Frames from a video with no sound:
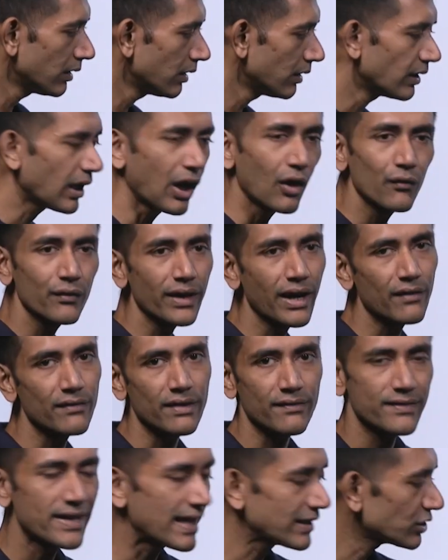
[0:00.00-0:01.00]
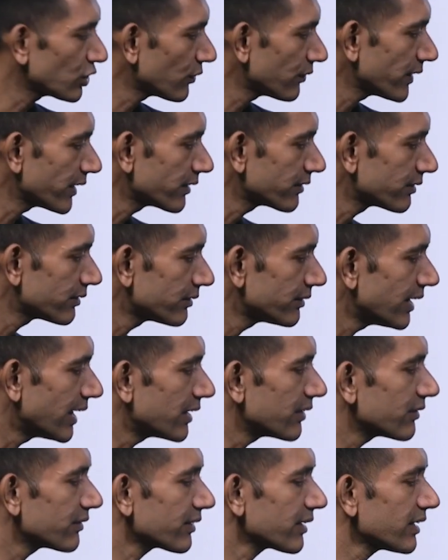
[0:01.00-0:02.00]
Now we have f dash of x, that
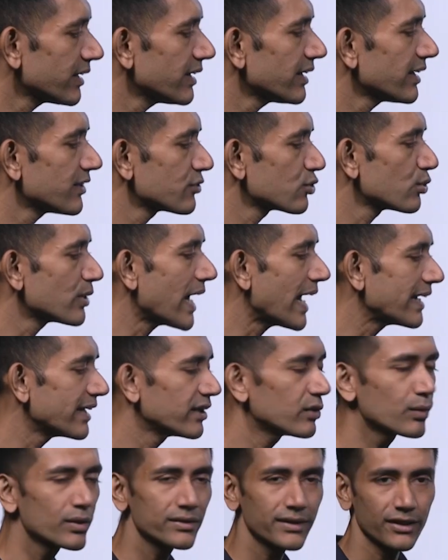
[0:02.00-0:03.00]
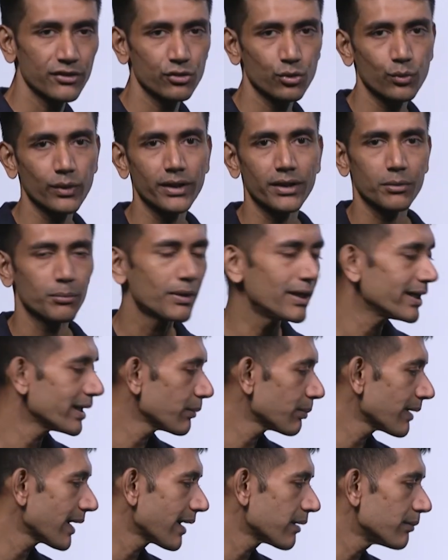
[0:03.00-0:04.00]
is e raised to tan inverse x square
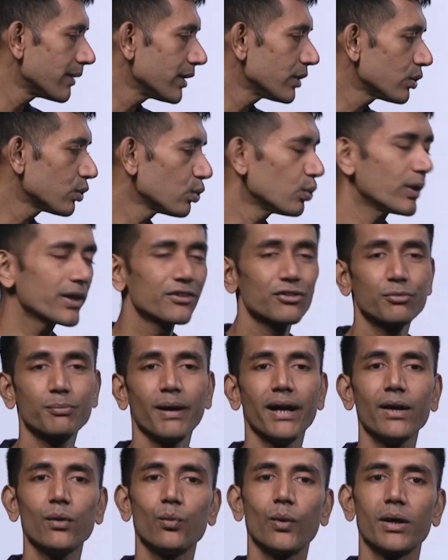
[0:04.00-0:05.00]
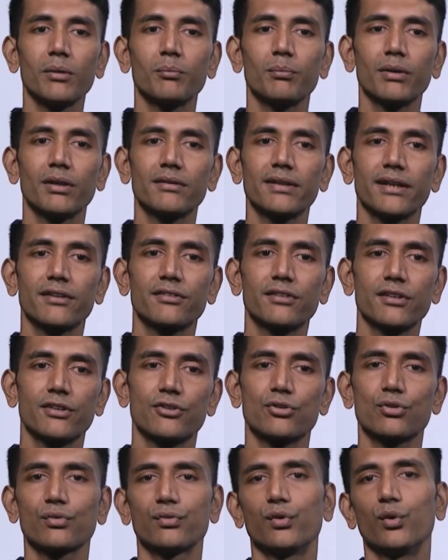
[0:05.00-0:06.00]
multiplied by 2x by 1 plus x raised
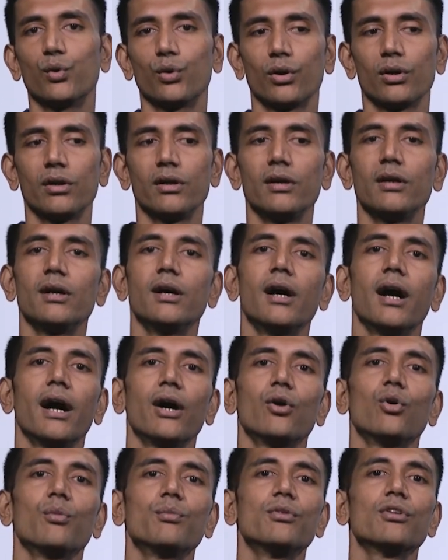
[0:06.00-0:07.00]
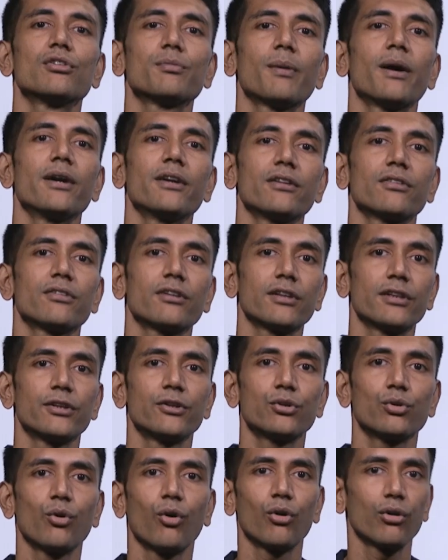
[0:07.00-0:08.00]
to 4. I hope this part is clear
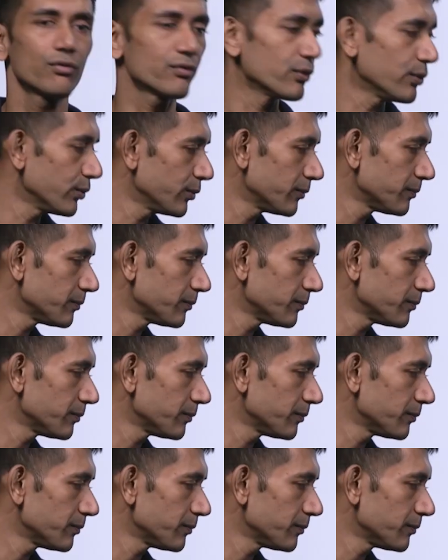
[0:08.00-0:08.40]
to all of you.